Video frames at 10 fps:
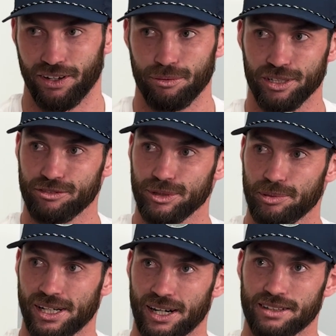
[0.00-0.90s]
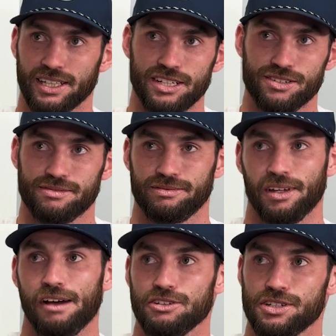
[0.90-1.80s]
an unbelievable player, and I think he's
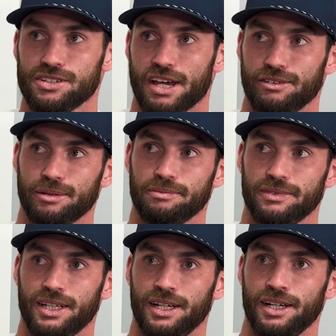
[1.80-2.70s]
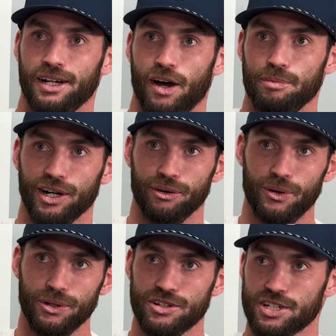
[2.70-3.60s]
obviously just having a bigger
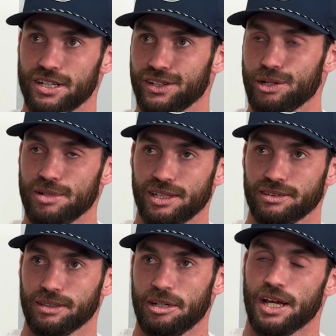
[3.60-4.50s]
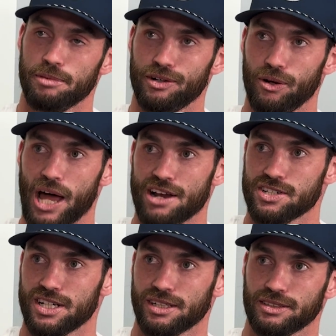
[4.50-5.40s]
role this year a little bit. I mean, he had a big role last
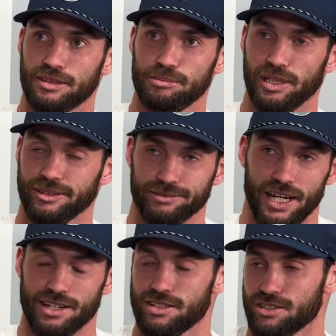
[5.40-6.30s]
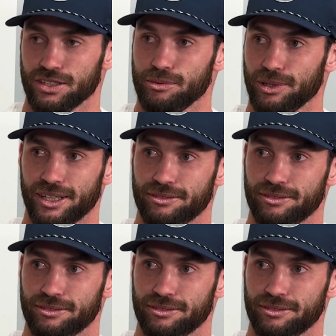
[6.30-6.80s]
year, but yeah, he's such a good player.